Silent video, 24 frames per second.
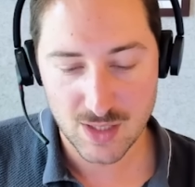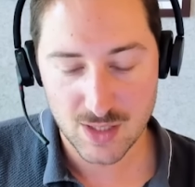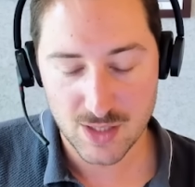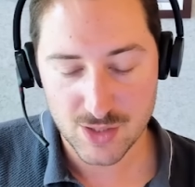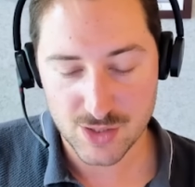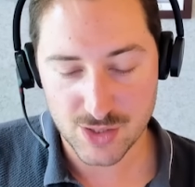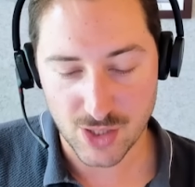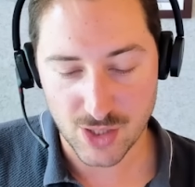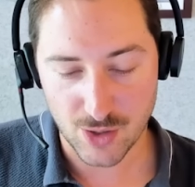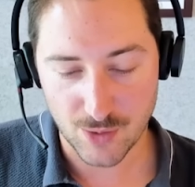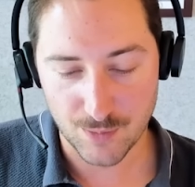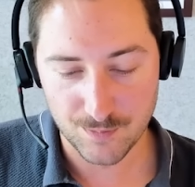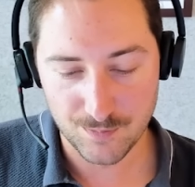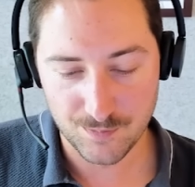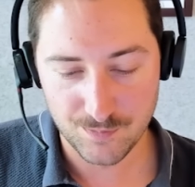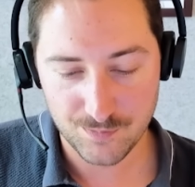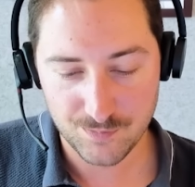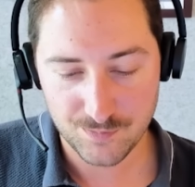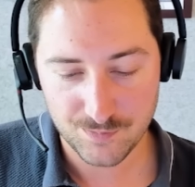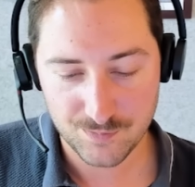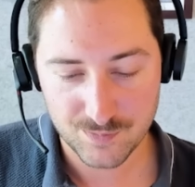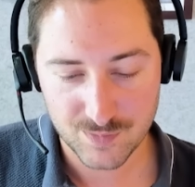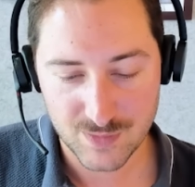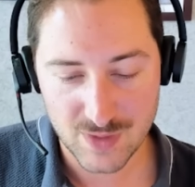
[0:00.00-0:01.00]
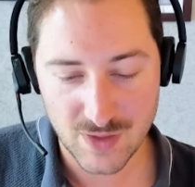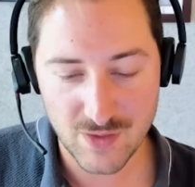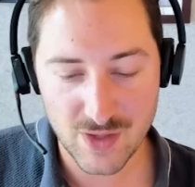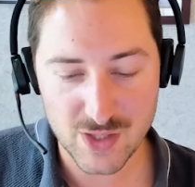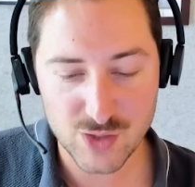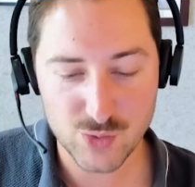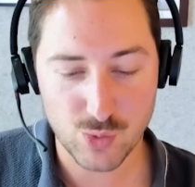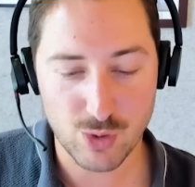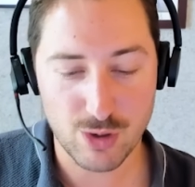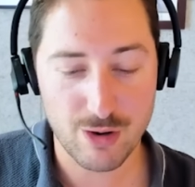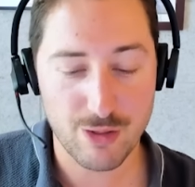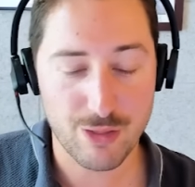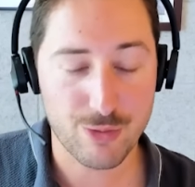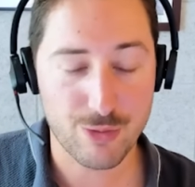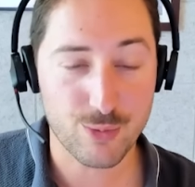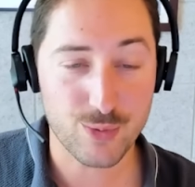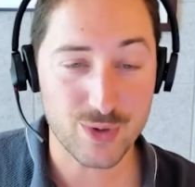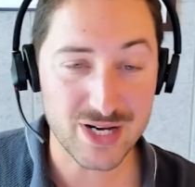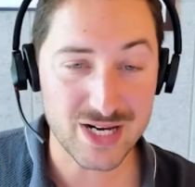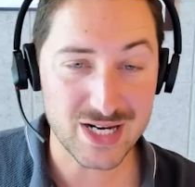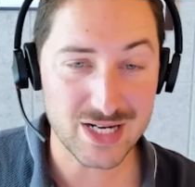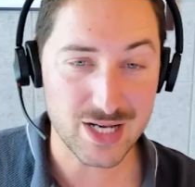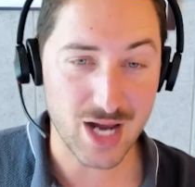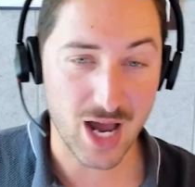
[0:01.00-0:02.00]
So in this one,
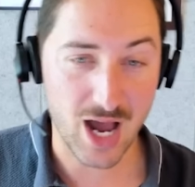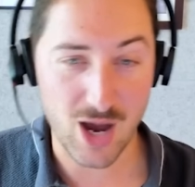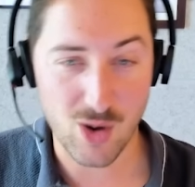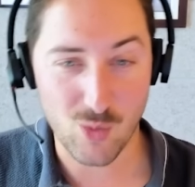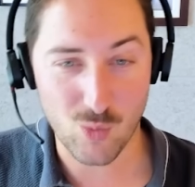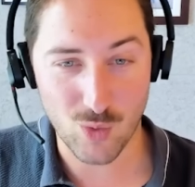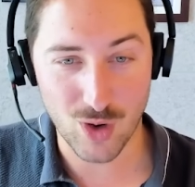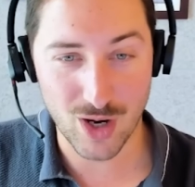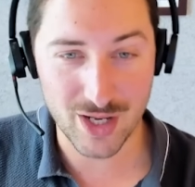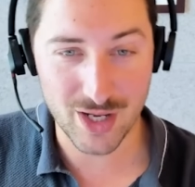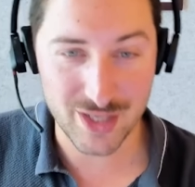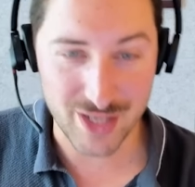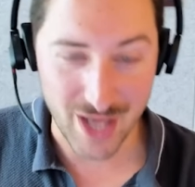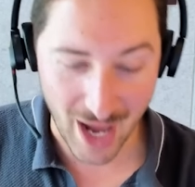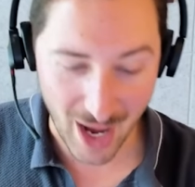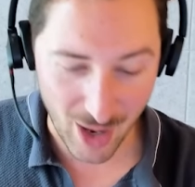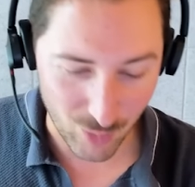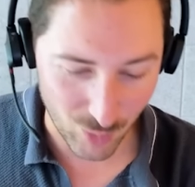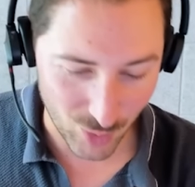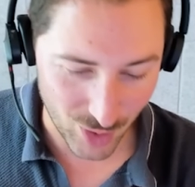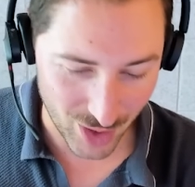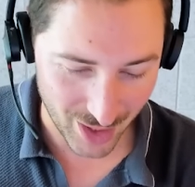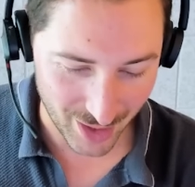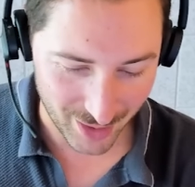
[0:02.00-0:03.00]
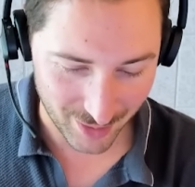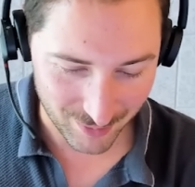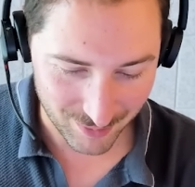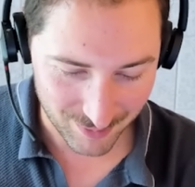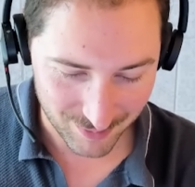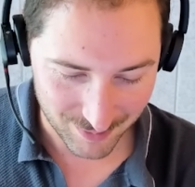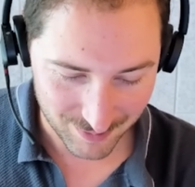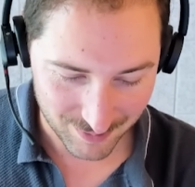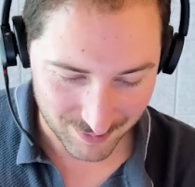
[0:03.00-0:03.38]
3.1.1